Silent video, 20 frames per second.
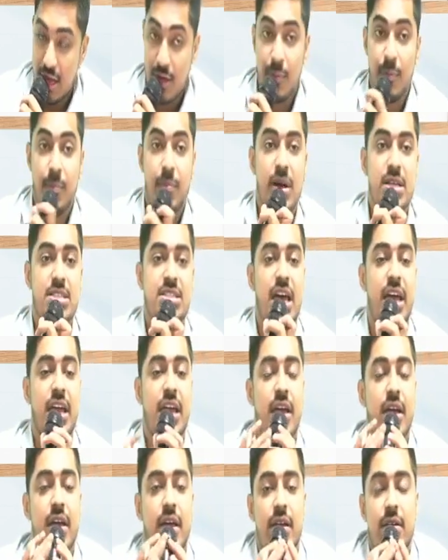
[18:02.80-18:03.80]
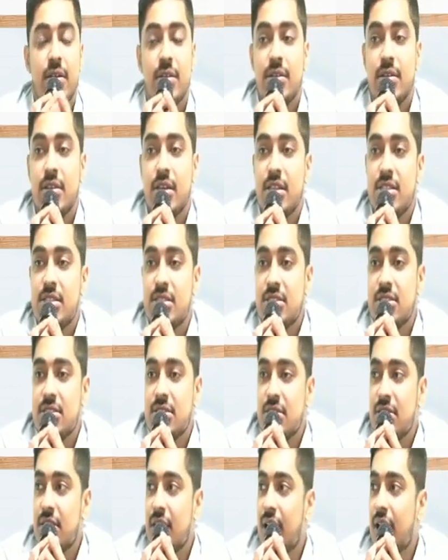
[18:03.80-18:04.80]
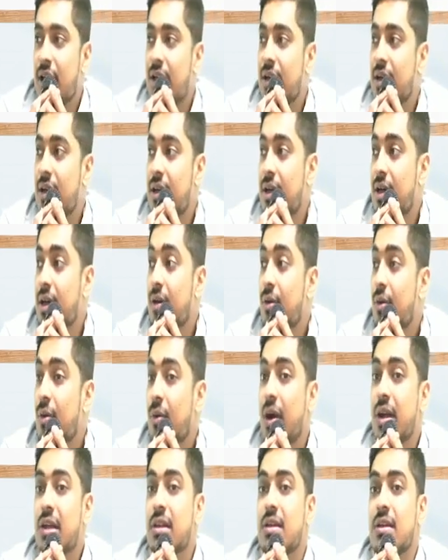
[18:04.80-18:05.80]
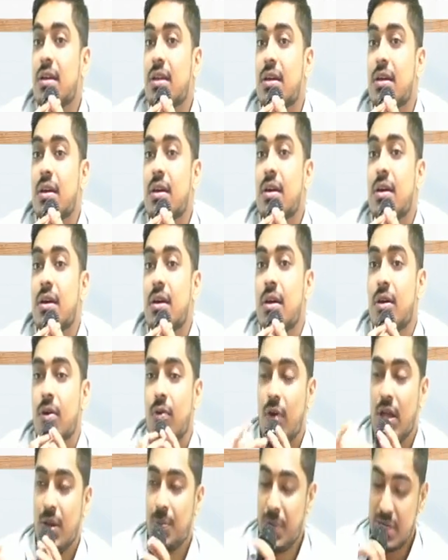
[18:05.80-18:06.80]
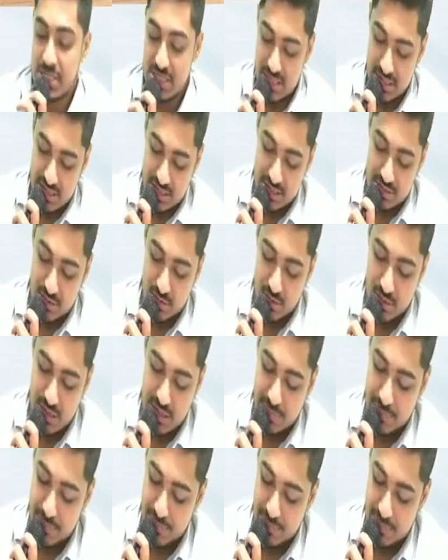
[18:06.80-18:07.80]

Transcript: Majai. Yes. What? 1%. Okay.